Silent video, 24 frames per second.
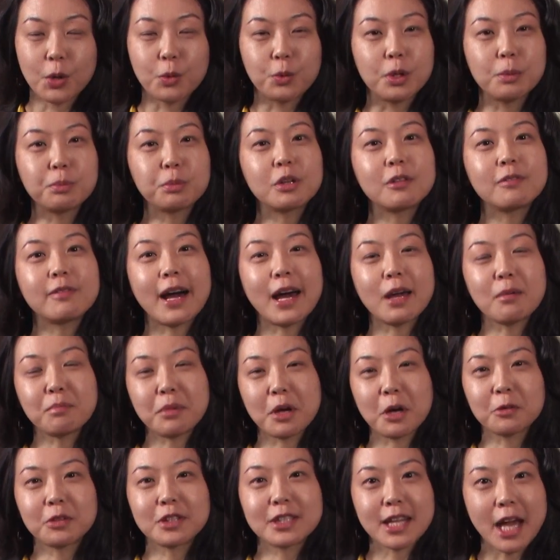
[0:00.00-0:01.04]
we provide
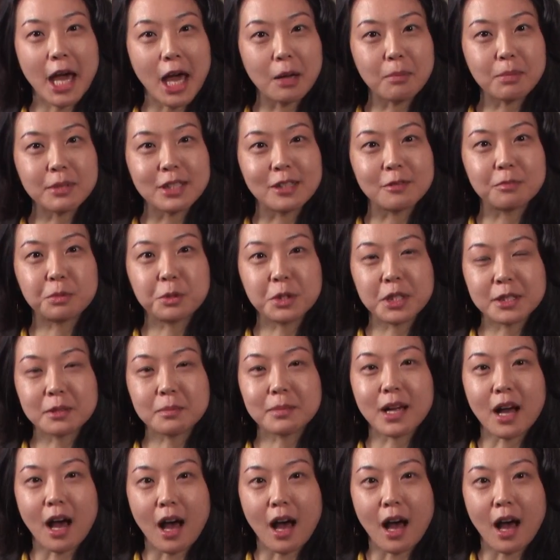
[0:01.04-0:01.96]
both types of prism